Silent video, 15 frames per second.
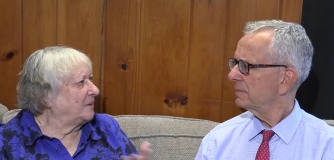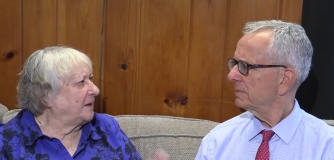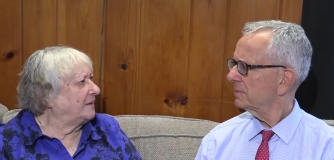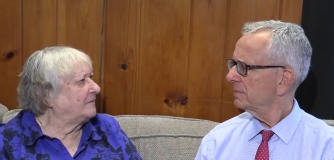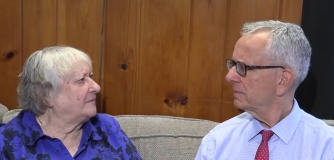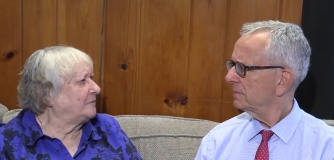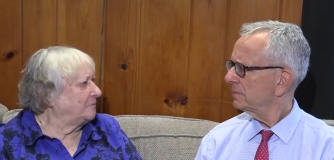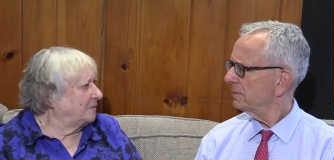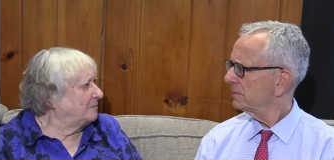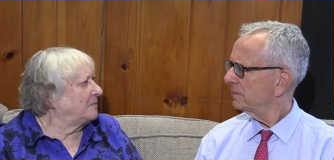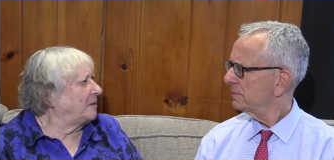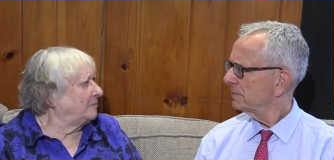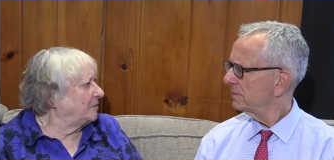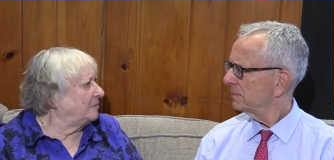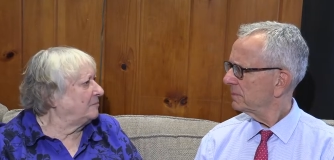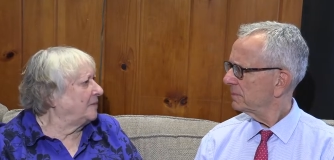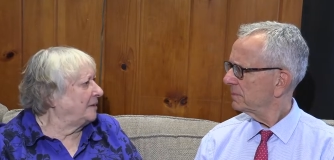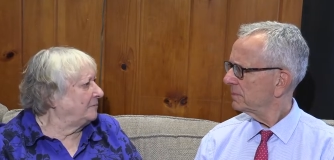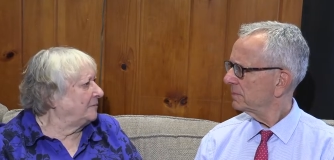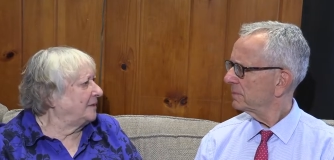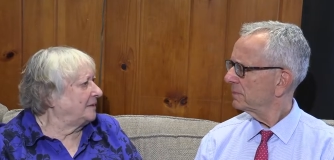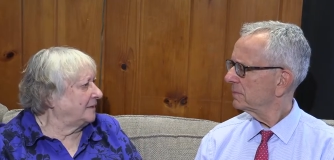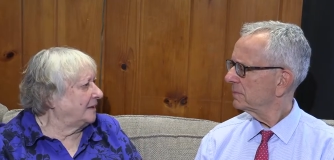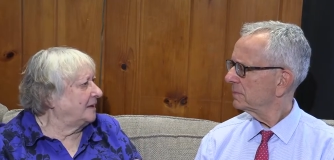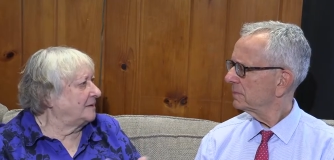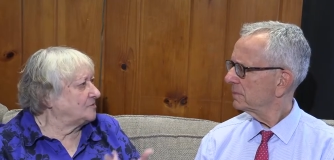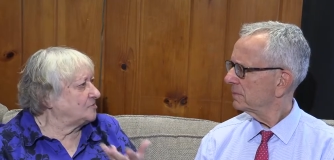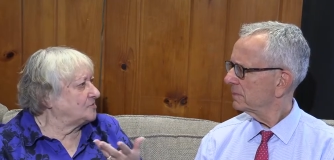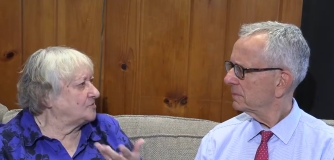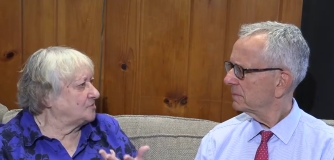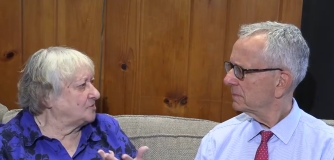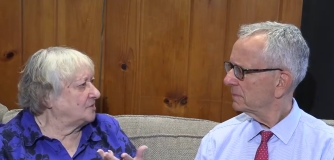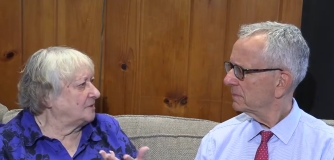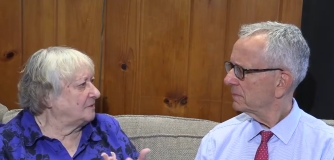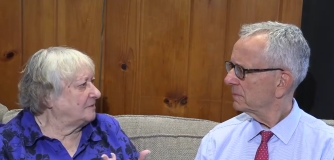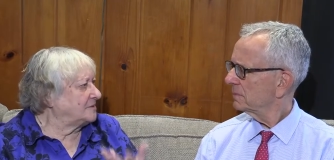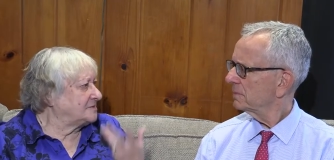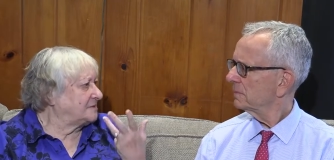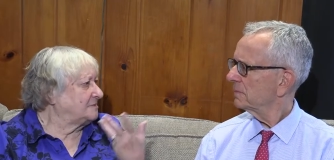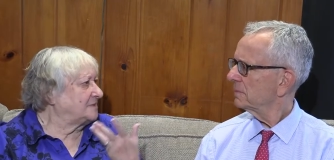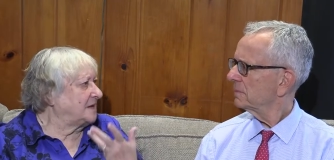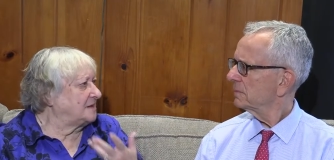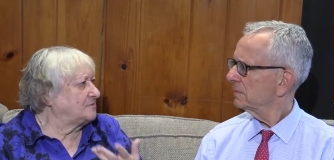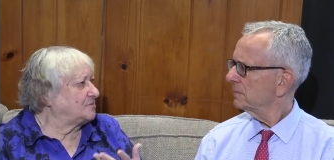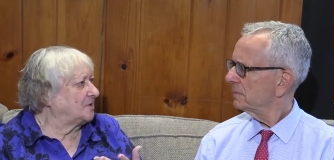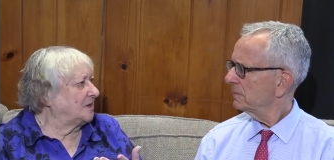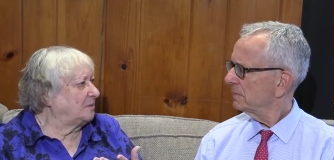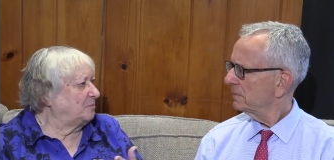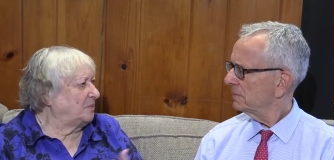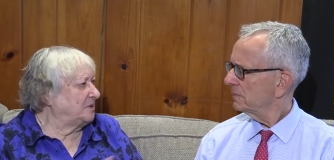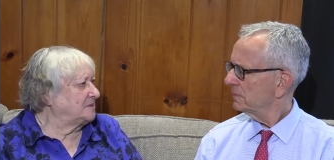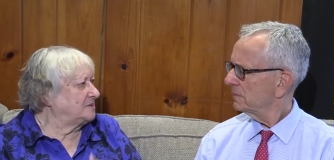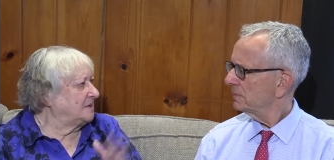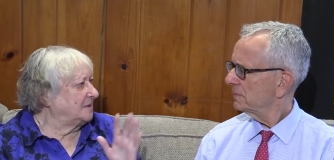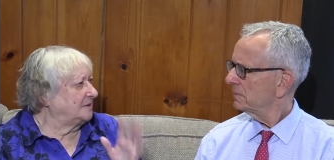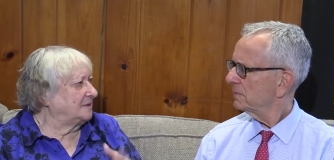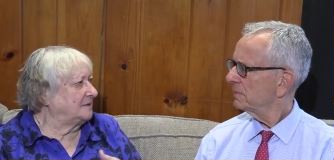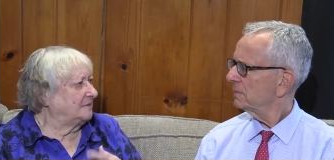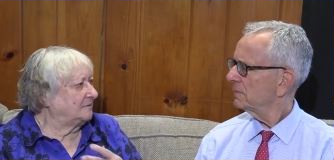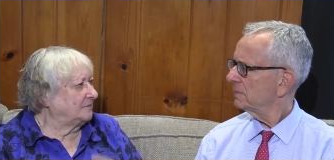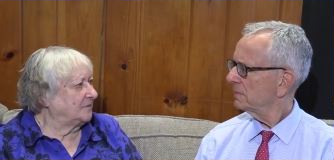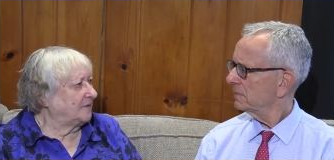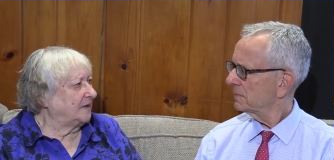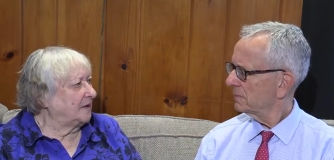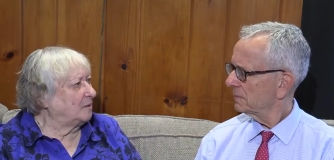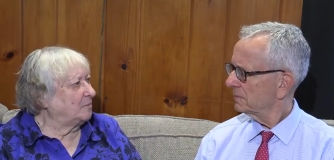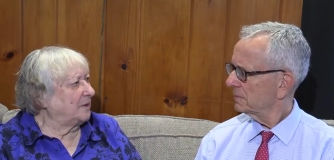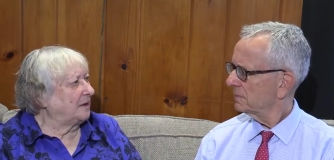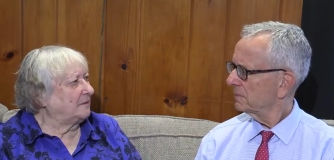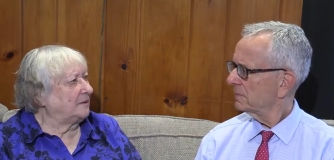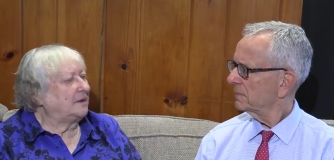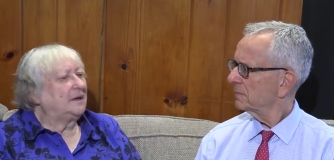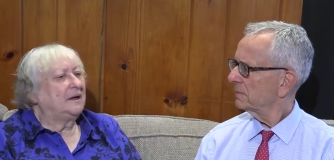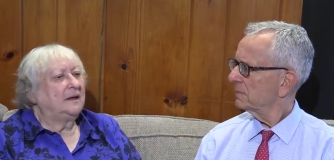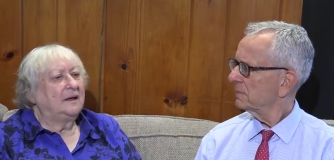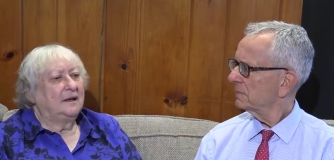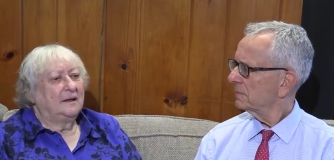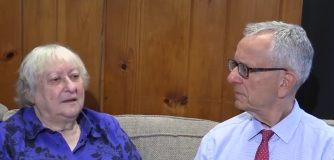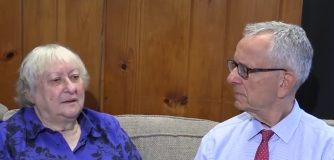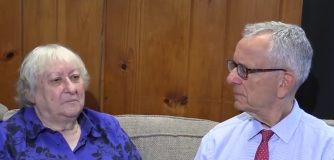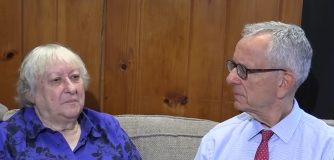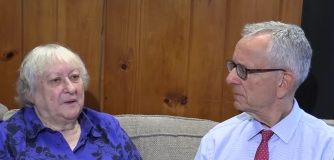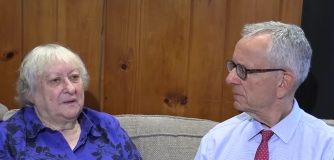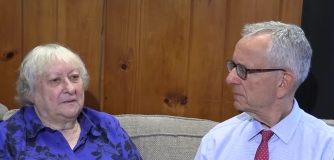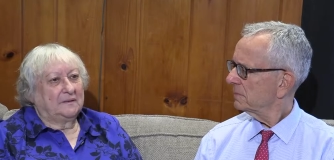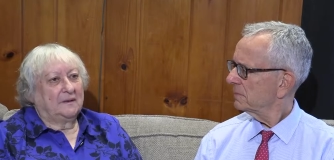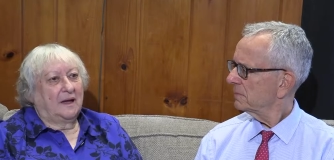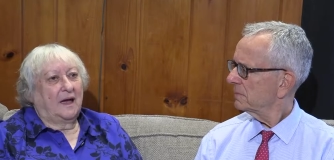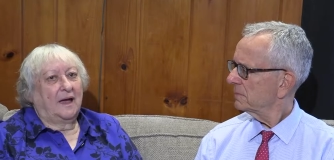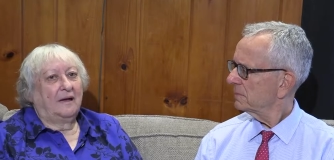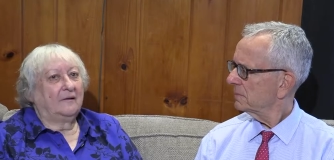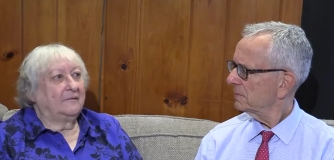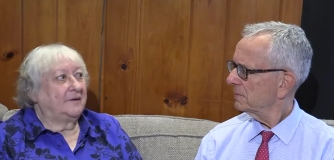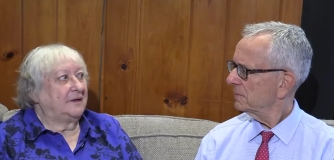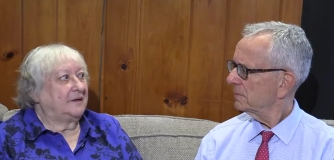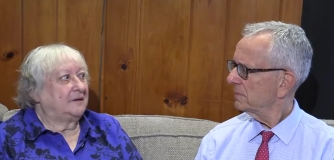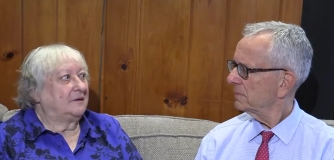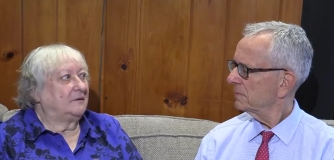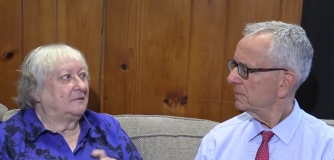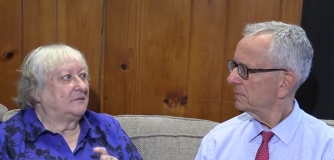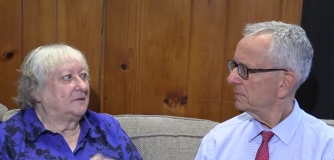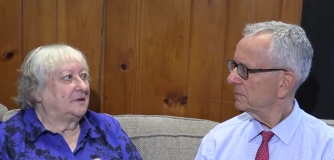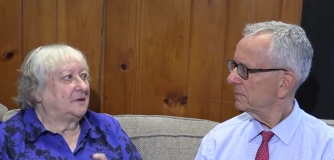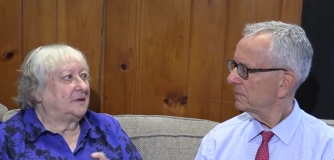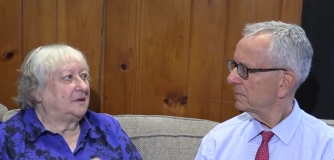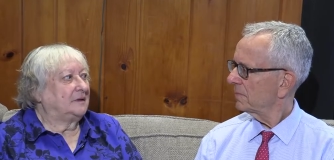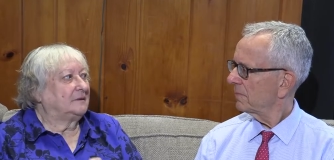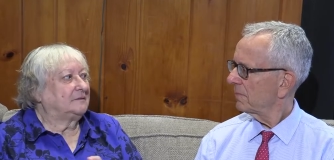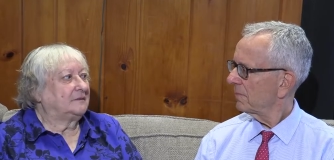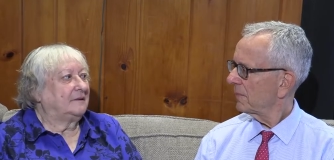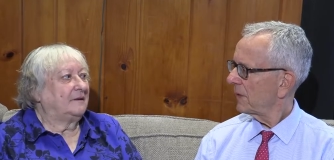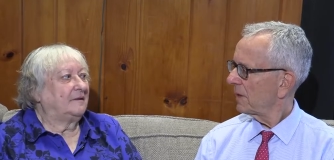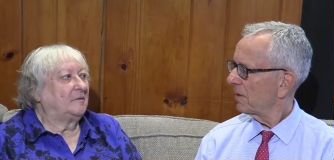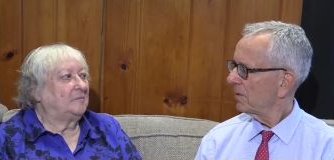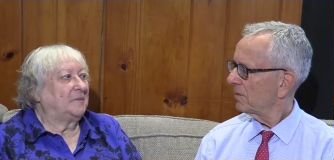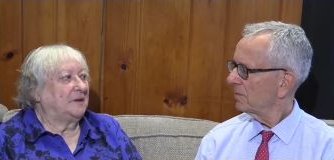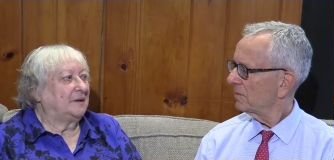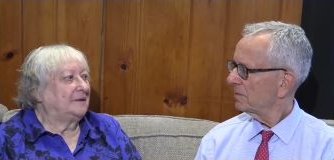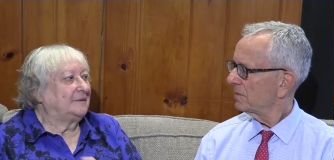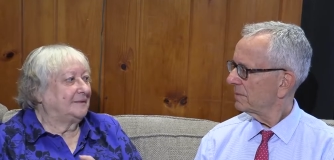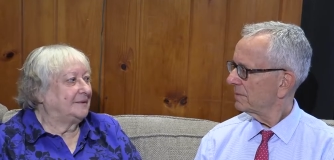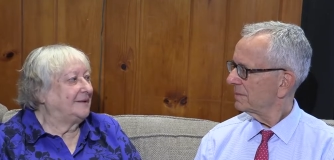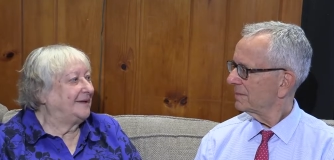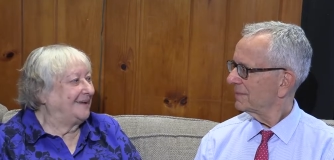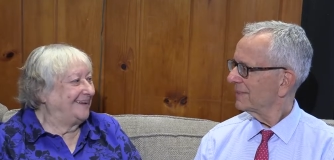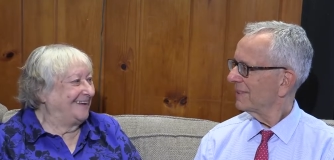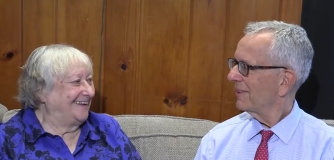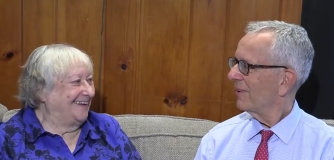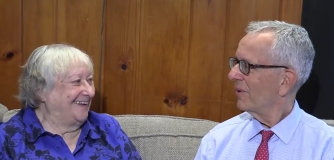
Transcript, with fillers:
Speaker 1: i going to remember my medications you know because sometimes you get busy and you don't think about it but i already know that he'll tell me oh yeah,